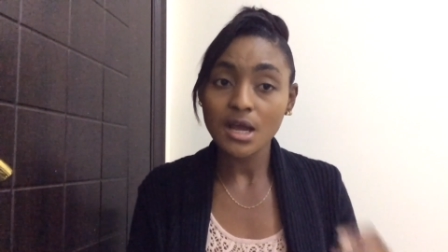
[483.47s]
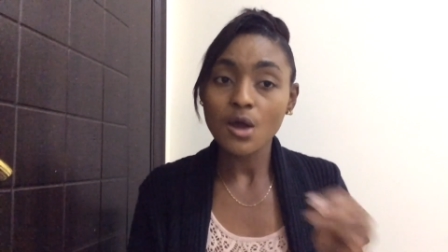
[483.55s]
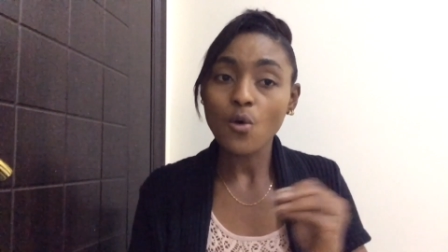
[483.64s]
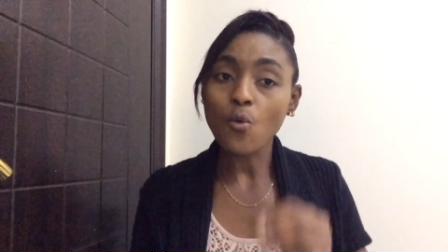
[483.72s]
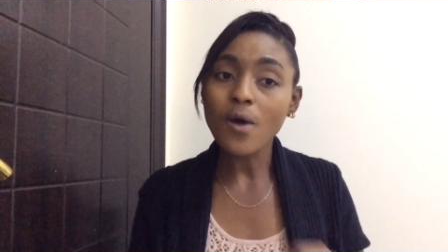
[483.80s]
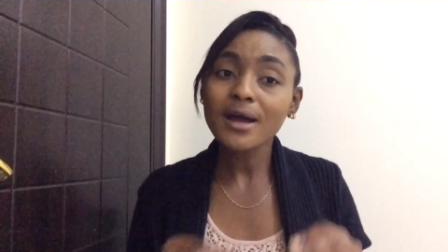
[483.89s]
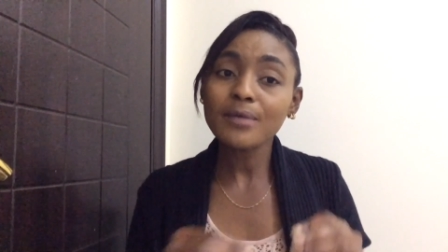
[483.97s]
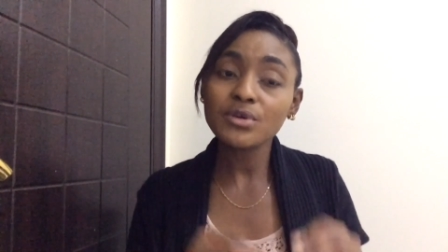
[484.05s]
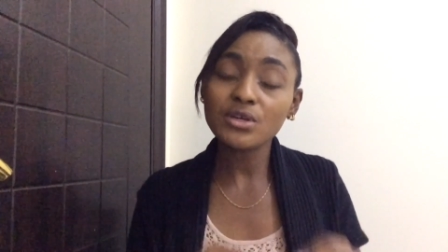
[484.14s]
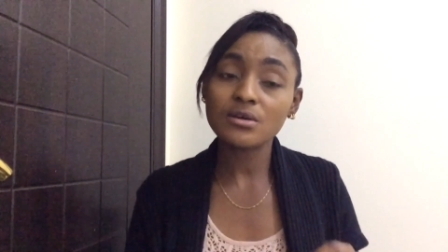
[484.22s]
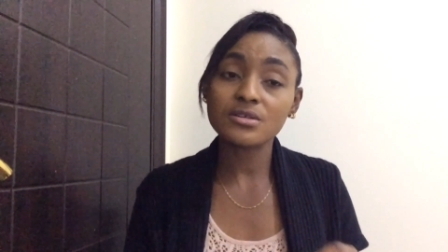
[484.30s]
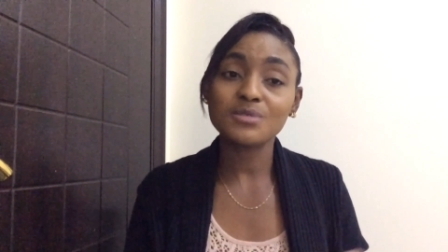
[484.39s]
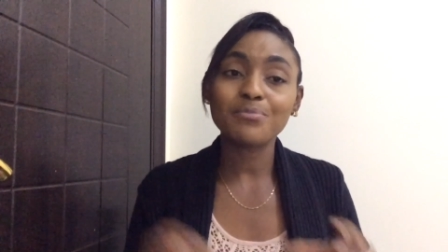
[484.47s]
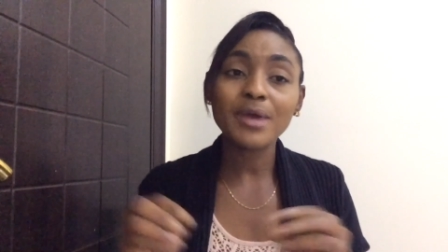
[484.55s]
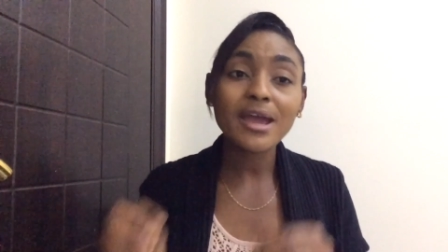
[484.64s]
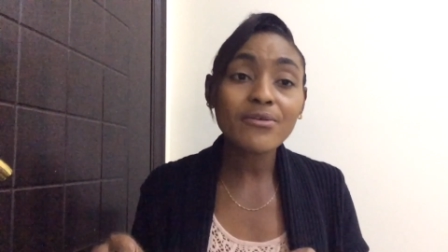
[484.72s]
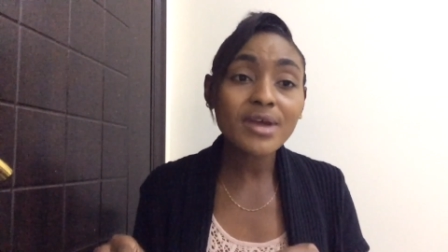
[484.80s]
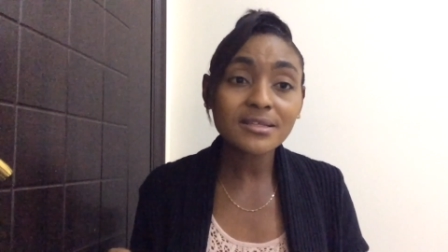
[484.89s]
Why? Because
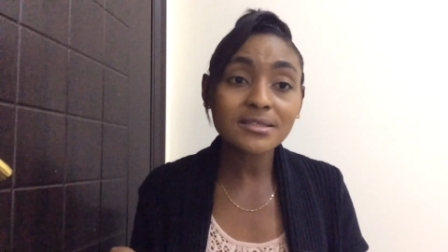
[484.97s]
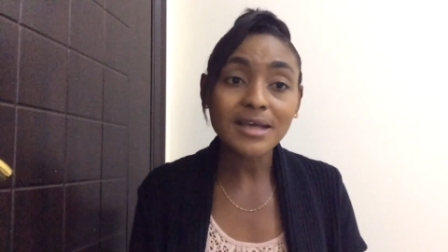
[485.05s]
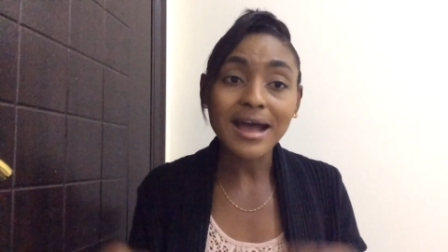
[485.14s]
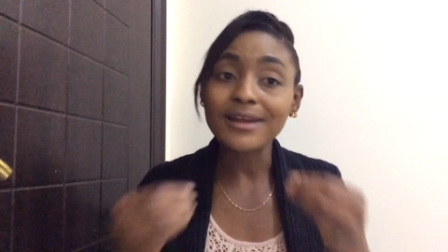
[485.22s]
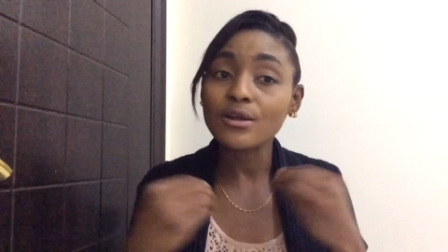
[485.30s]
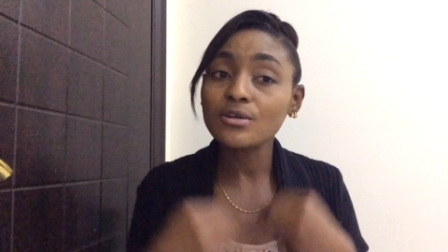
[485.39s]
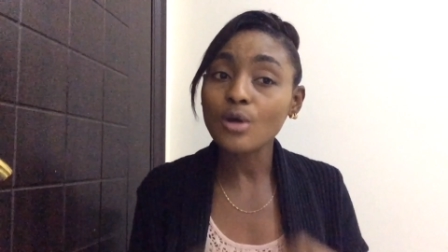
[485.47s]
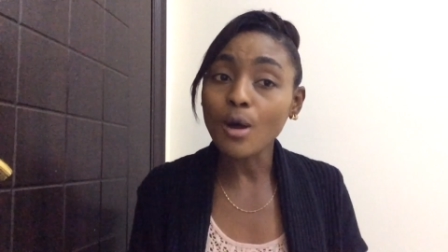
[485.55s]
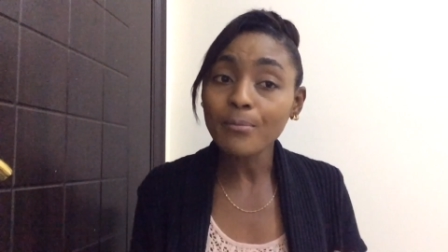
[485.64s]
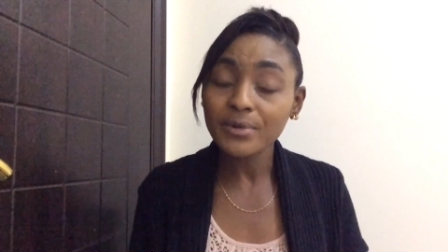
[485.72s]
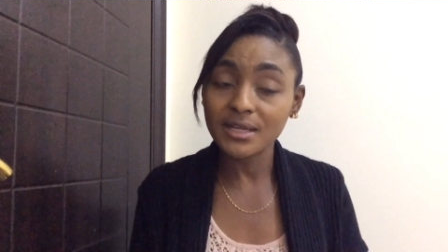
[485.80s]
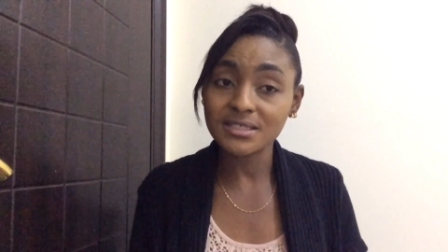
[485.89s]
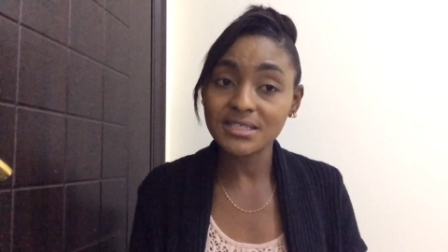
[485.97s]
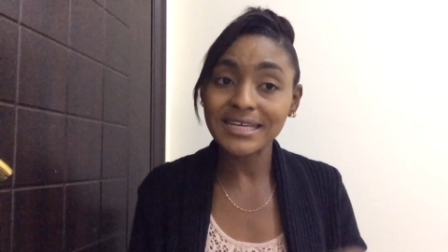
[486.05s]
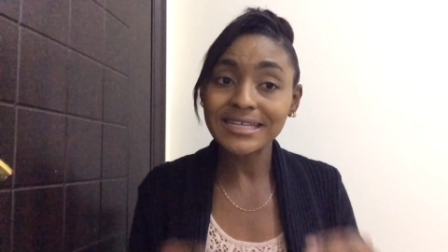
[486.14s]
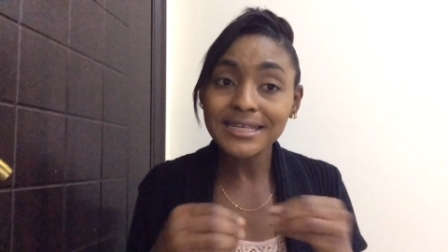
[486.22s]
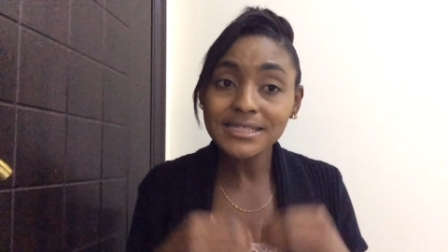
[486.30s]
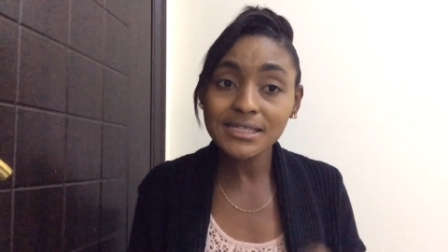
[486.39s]
parents are not companies. In
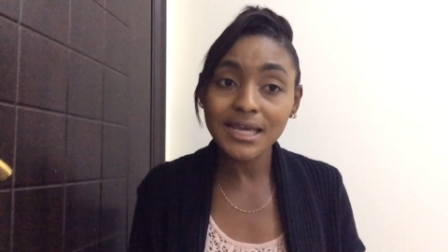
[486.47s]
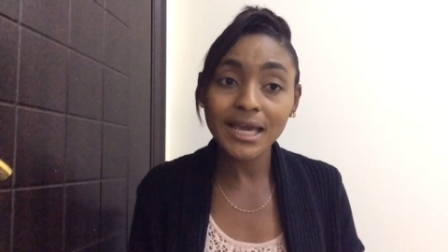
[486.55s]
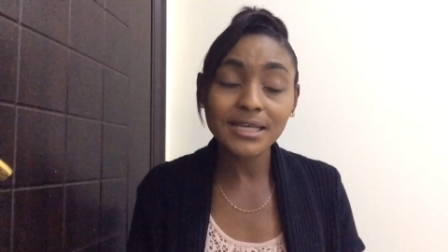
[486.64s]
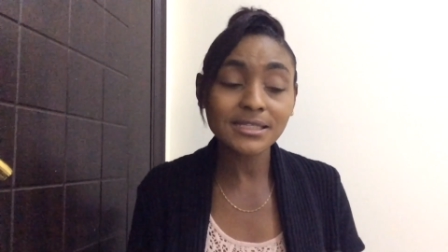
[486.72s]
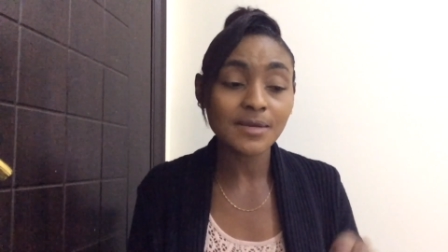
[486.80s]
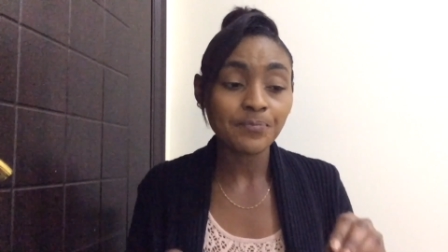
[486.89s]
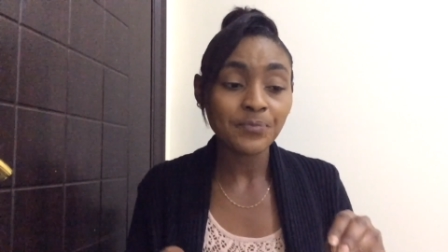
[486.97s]
this case,